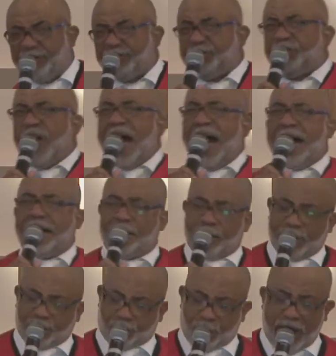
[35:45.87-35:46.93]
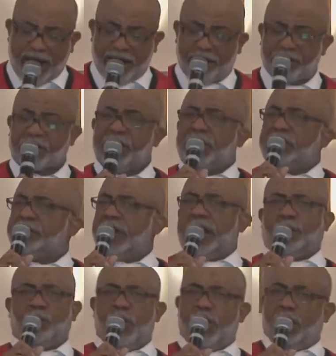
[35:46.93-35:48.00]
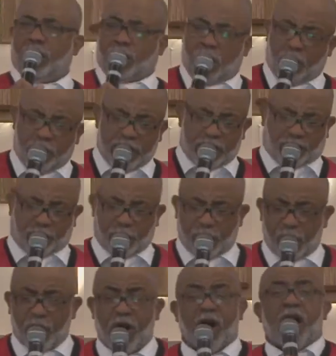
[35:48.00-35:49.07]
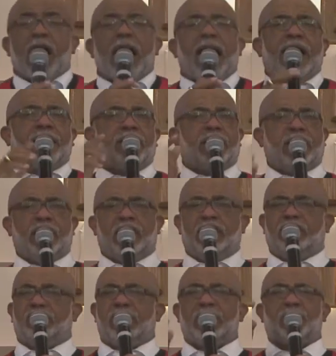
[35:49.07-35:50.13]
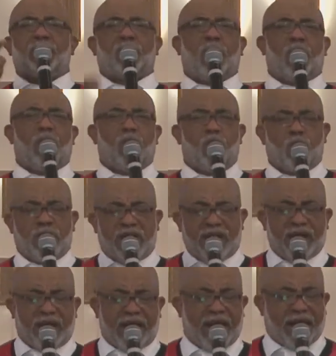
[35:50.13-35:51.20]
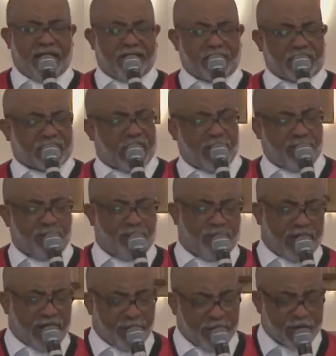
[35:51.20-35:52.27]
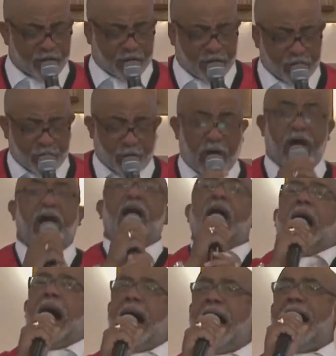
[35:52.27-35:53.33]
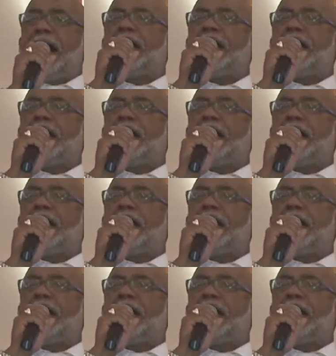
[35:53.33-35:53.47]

fiery trials that we are going through. And even though we have some blemishes, I